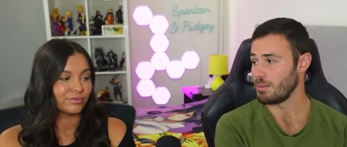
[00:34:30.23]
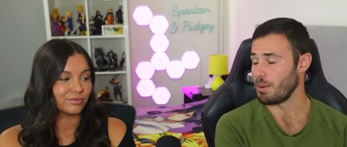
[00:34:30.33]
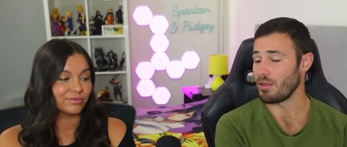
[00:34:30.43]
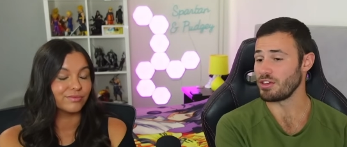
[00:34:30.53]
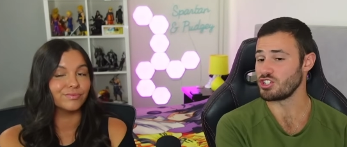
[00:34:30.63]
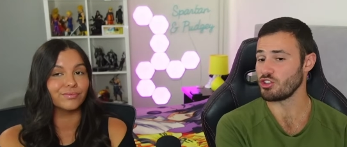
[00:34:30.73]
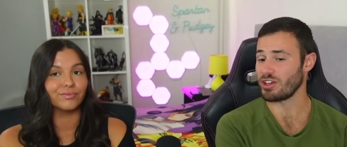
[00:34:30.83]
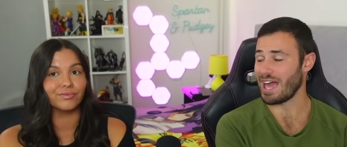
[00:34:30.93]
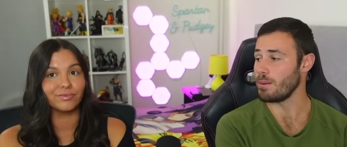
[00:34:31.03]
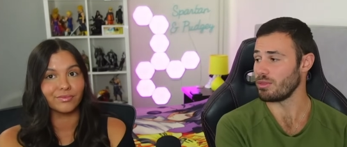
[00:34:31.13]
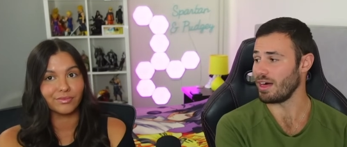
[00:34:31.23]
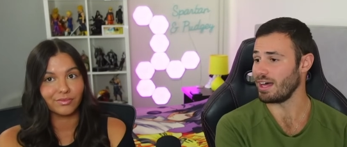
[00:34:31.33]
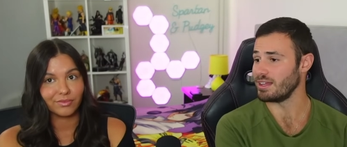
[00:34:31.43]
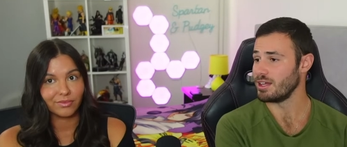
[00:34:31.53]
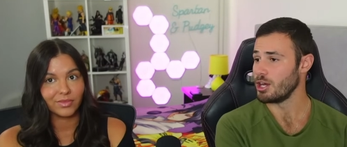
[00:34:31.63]
Speaker 1: But I think she's okay with mm.
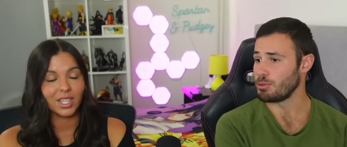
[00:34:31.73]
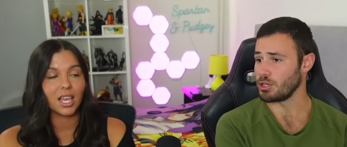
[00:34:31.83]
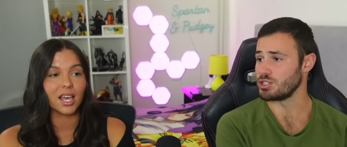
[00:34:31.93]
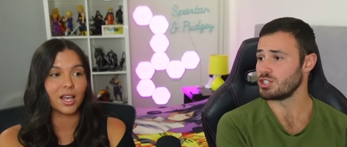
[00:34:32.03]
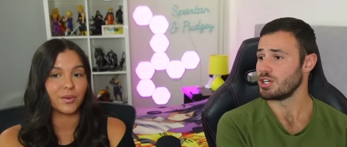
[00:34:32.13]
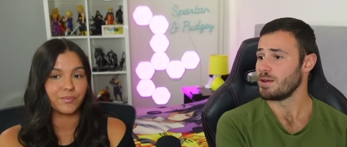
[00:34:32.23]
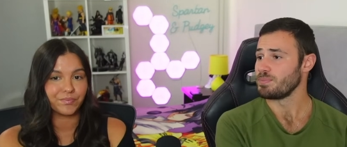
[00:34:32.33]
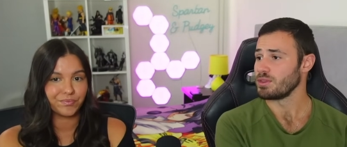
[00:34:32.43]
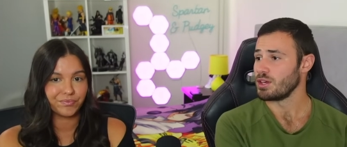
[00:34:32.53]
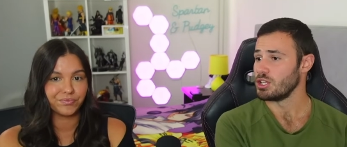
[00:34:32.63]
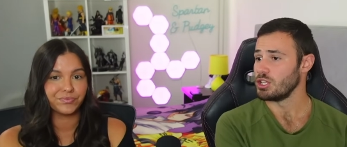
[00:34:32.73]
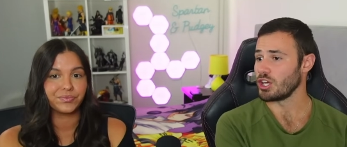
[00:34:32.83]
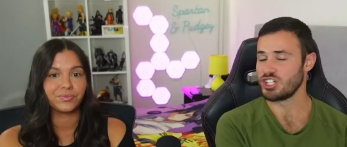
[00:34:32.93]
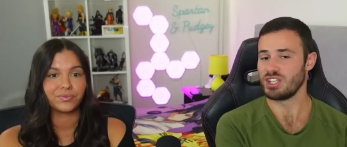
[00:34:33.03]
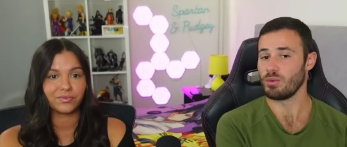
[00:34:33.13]
that. Because yeah
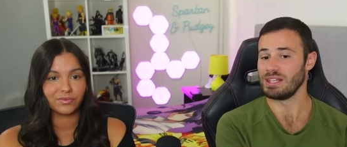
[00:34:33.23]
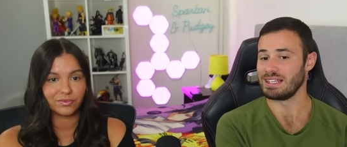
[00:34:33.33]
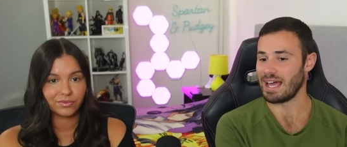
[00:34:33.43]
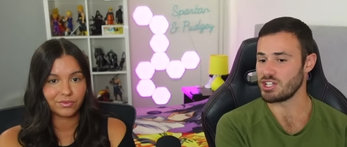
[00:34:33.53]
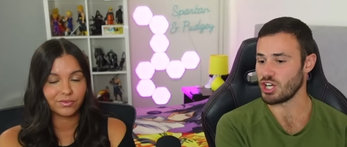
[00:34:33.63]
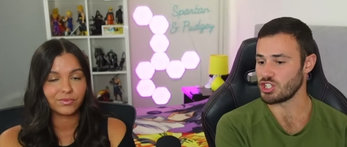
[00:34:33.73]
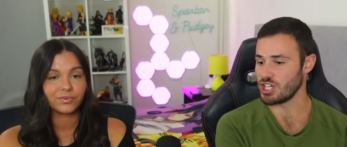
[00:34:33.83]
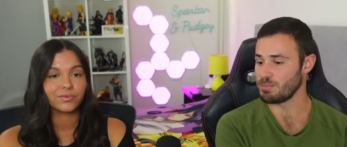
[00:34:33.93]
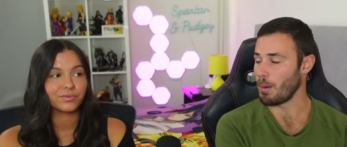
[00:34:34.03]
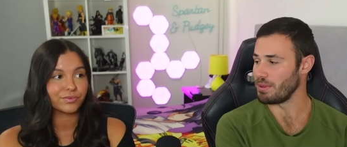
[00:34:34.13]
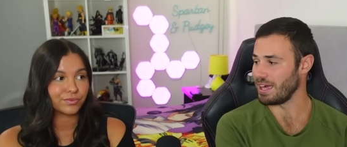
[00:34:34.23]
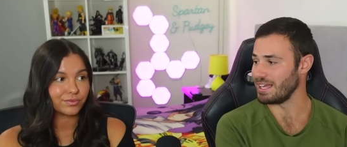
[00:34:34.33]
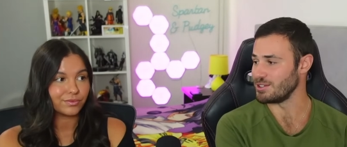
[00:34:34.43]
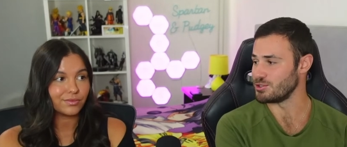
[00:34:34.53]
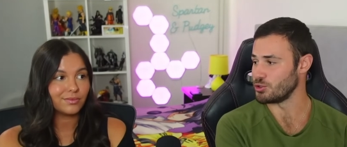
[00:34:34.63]
like she's not really in danger. She can pop their
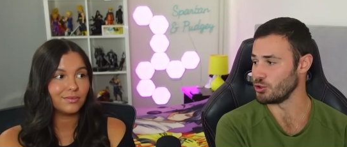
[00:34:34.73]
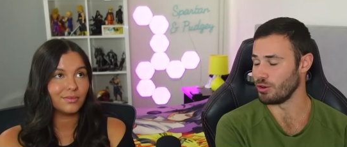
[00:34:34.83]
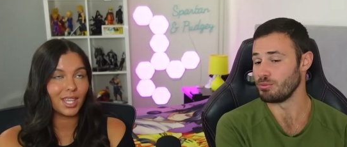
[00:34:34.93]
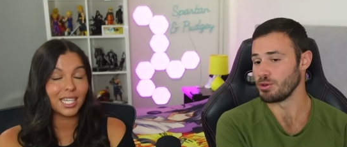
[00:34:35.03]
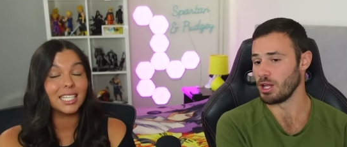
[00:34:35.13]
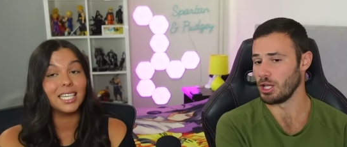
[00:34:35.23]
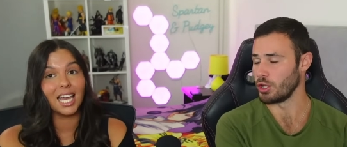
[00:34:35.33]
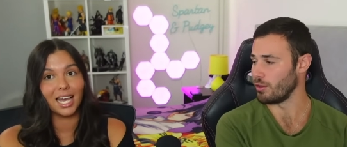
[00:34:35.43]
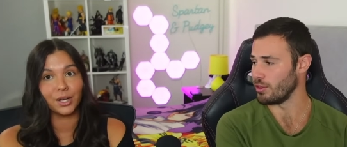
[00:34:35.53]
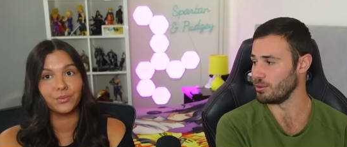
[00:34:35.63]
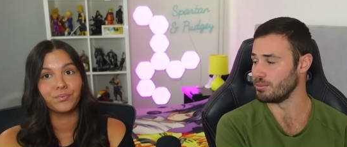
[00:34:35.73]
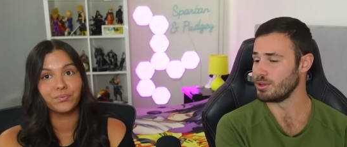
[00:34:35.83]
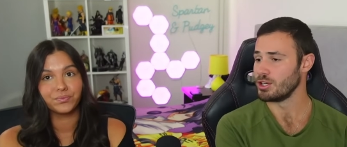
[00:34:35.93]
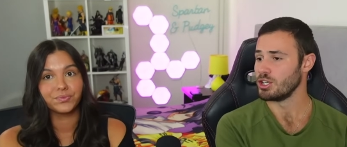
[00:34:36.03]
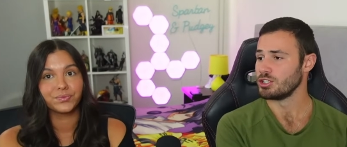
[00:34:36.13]
heads too. A, a yeah. lot of them.
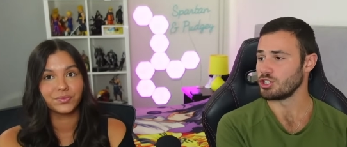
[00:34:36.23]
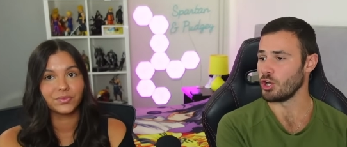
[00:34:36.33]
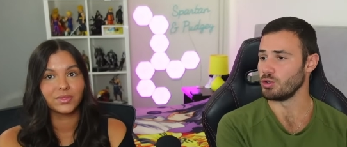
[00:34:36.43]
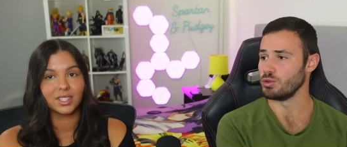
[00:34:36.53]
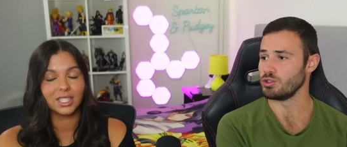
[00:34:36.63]
So